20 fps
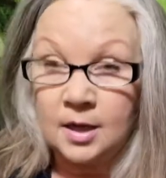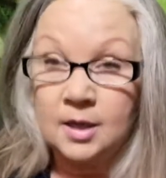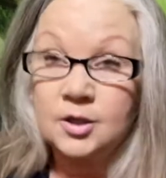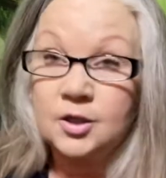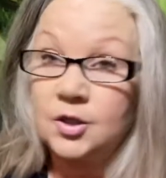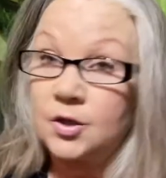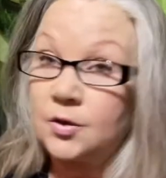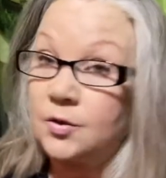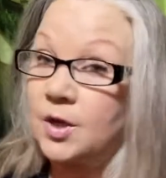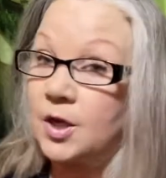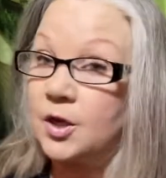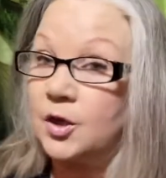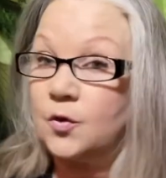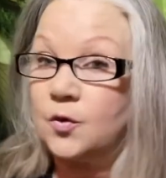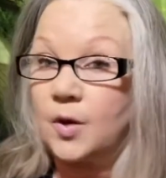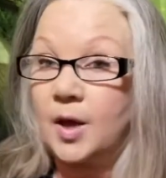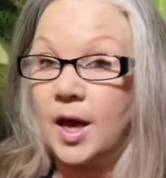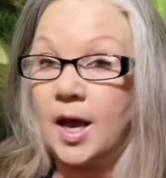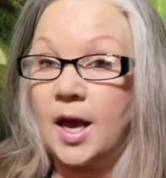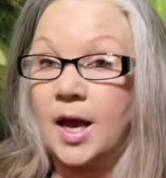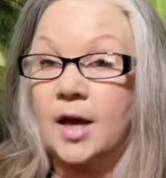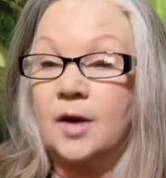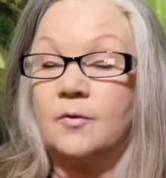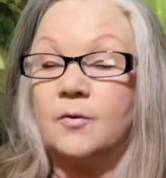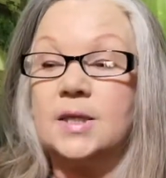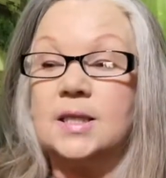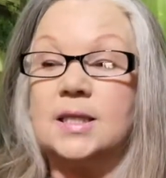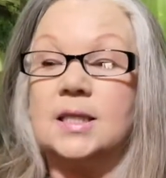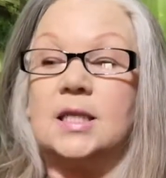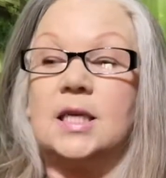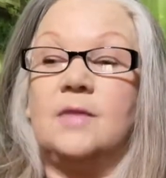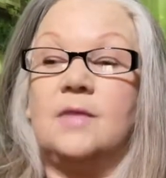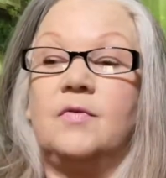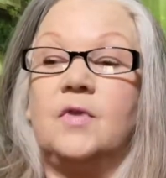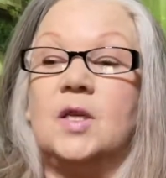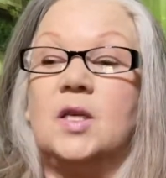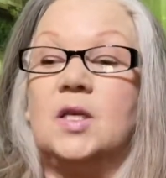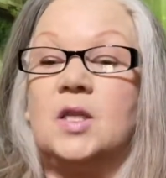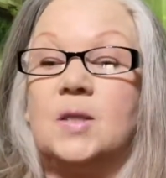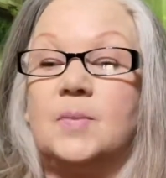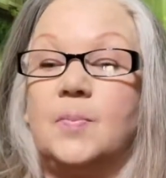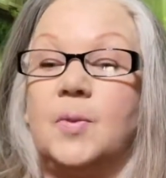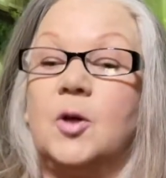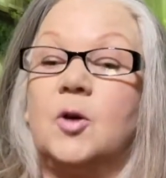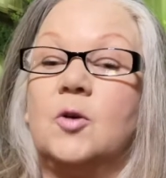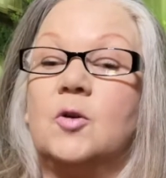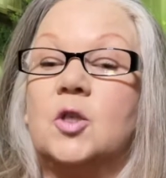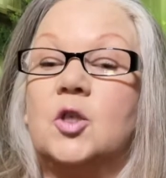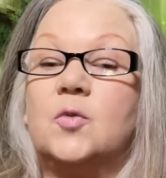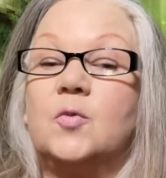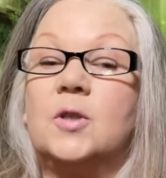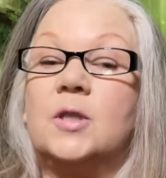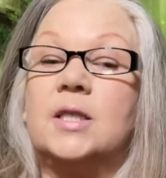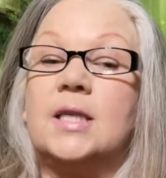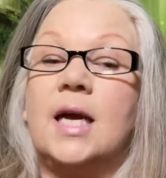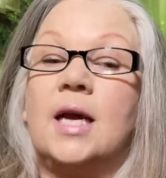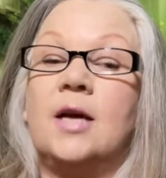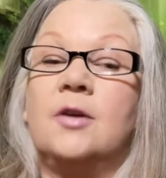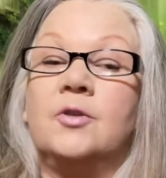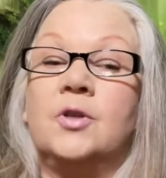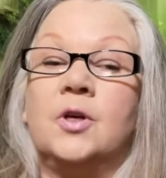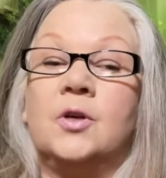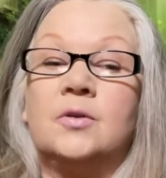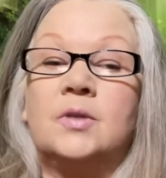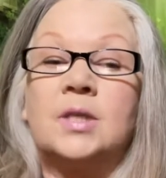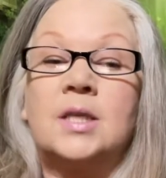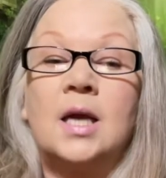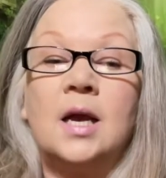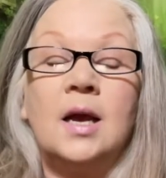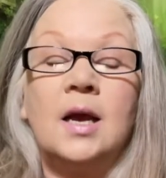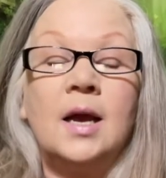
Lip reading: so that you can receive these spiritual downloads.